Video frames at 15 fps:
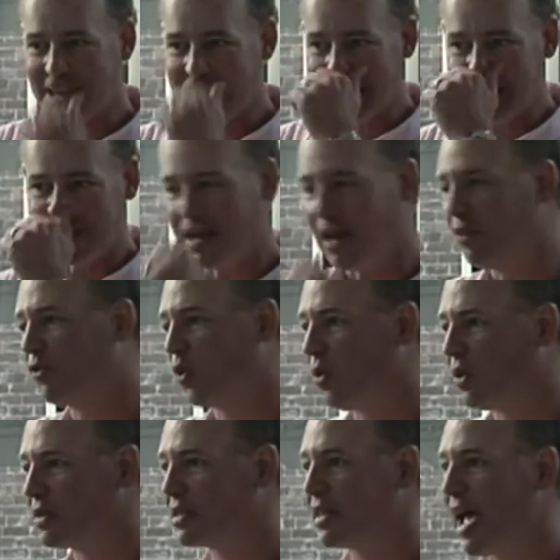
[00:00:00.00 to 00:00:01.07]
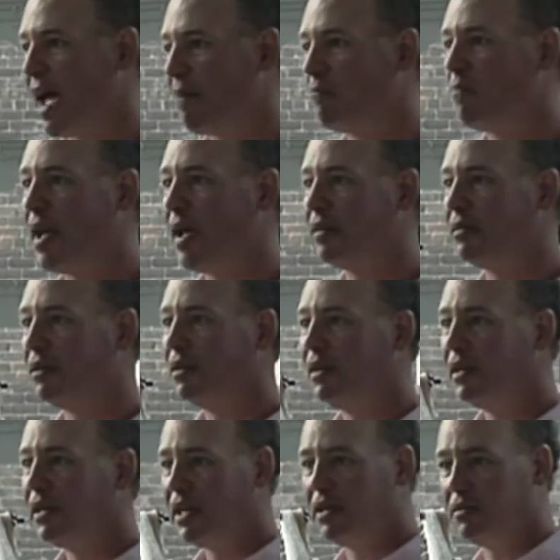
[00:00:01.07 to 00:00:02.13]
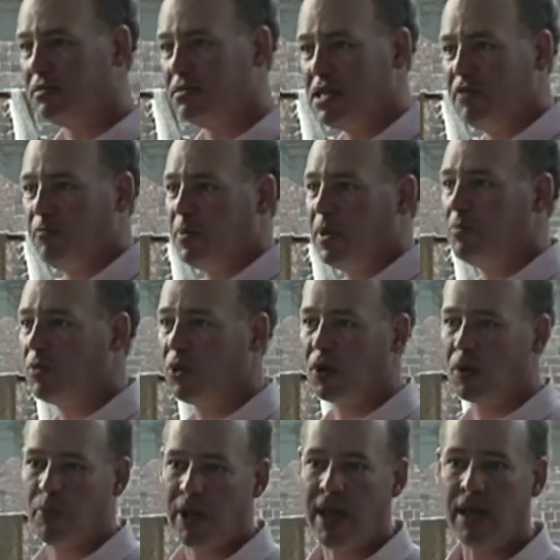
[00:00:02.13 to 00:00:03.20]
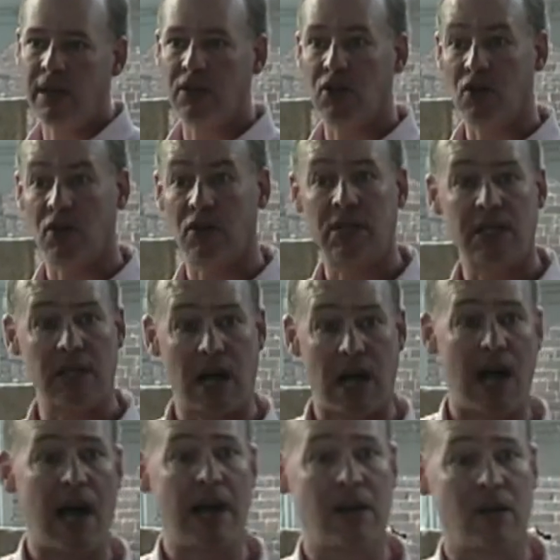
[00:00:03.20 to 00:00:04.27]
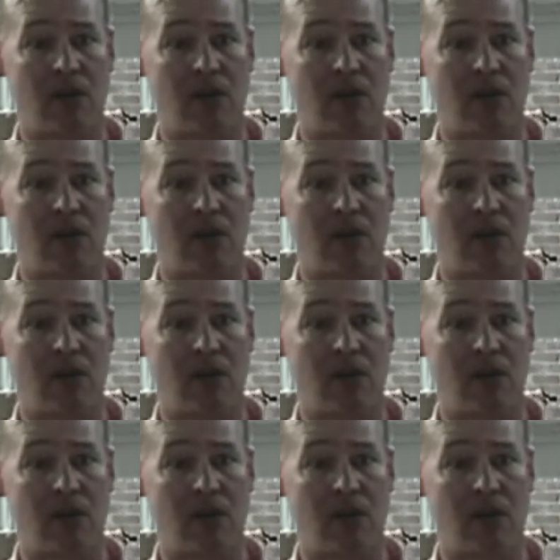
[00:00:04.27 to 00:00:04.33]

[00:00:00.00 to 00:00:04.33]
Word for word: And of course, that meant if people are paying, you're going to need a higher